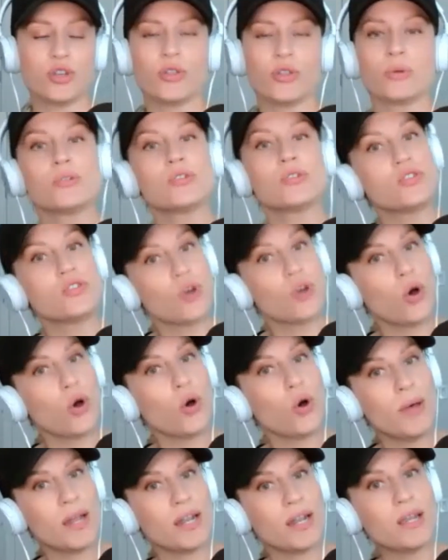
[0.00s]
There were
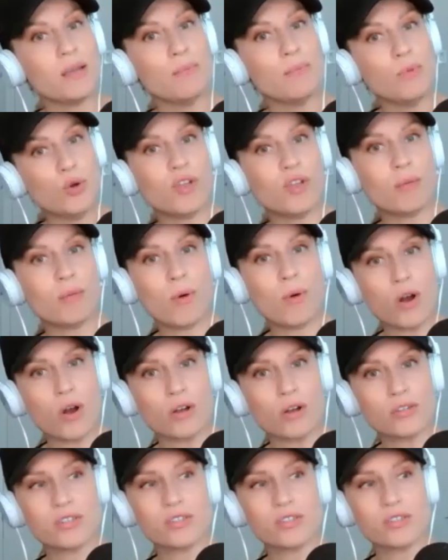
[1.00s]
so many moving
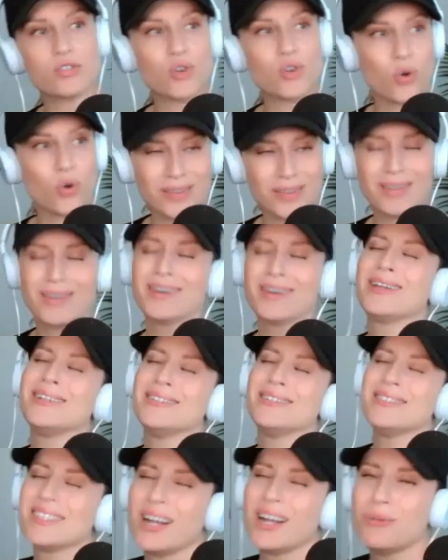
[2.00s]
parts and
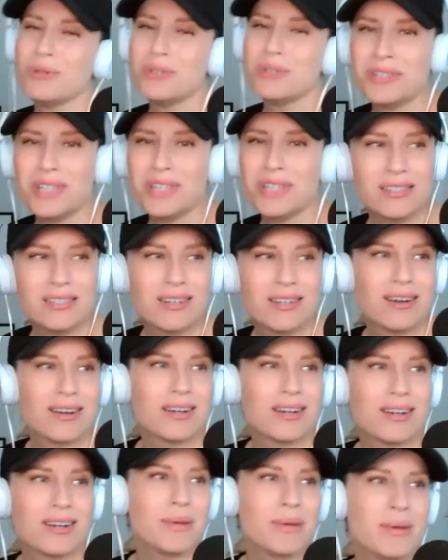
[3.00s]
storylines and I wish they could
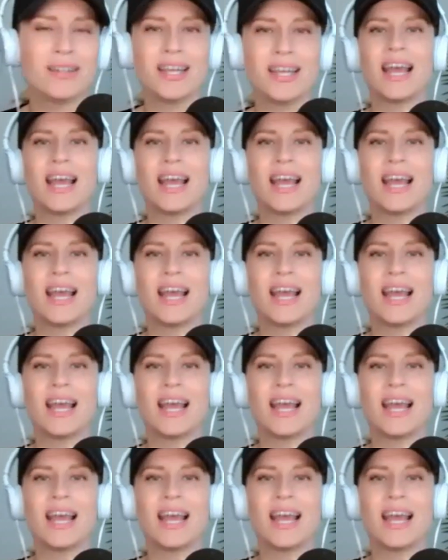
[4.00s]
talk about it.